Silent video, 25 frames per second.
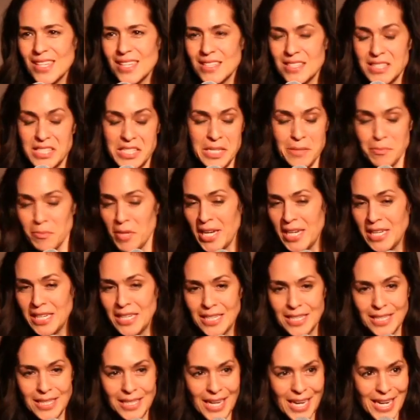It seemed like
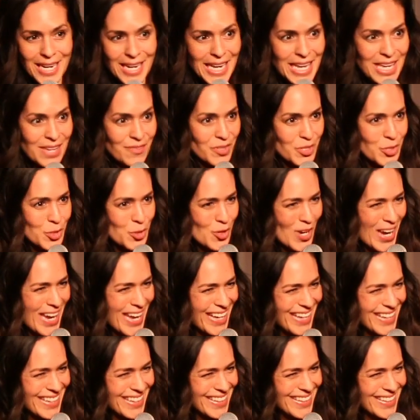an even
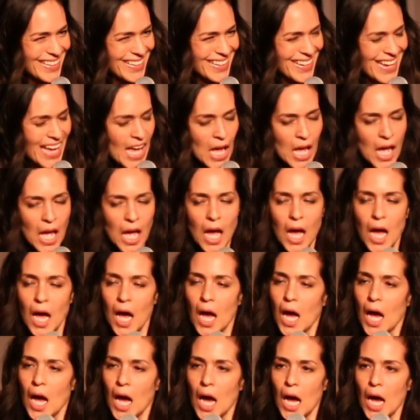trade.
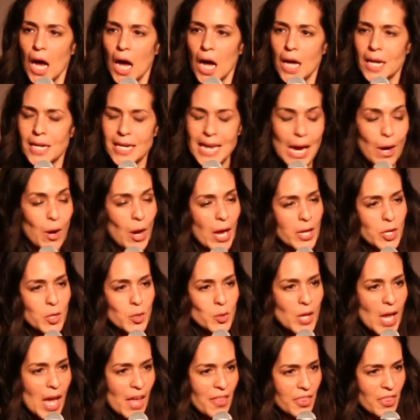Now, I
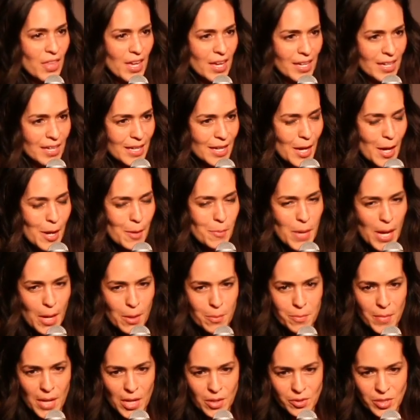knew nothing
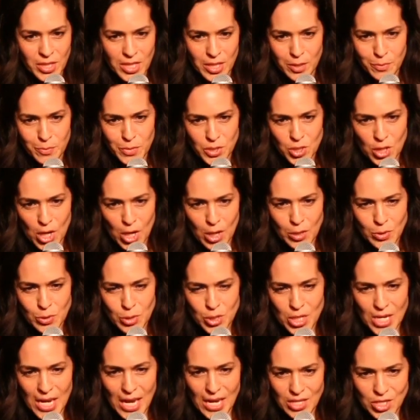about Mount Kilimanjaro.
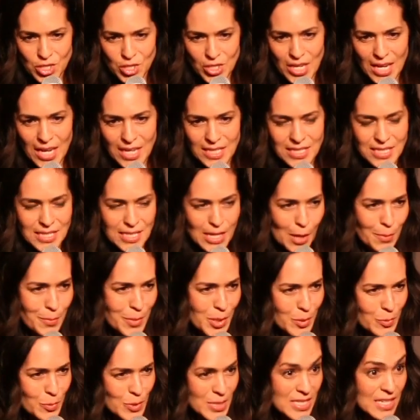She actually had to tell
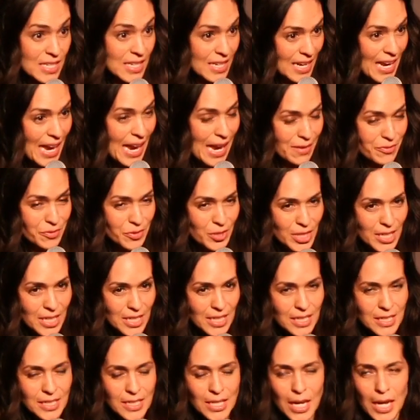me it was in
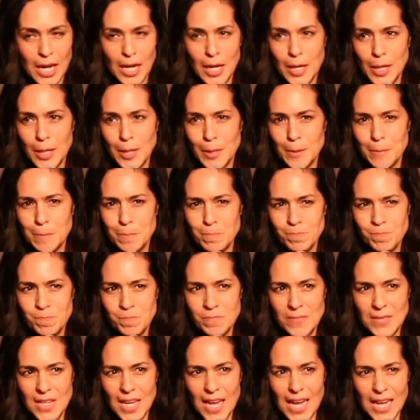Africa. And
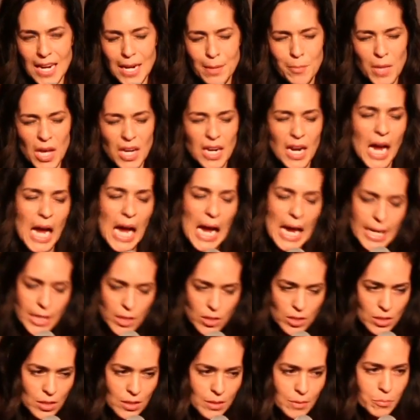I'm not a
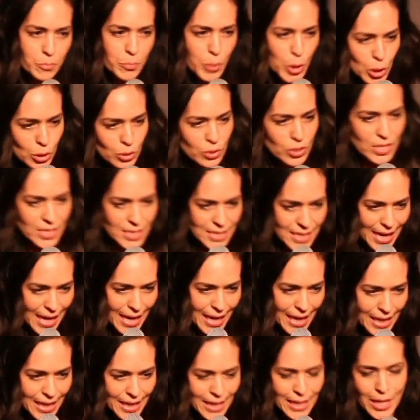hiker, per
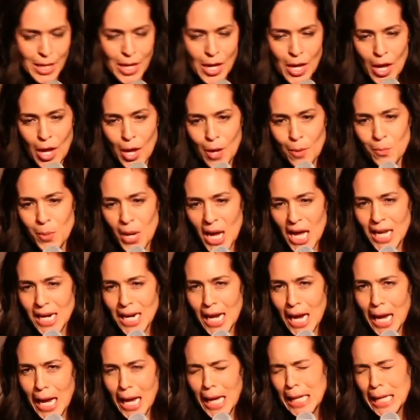se, but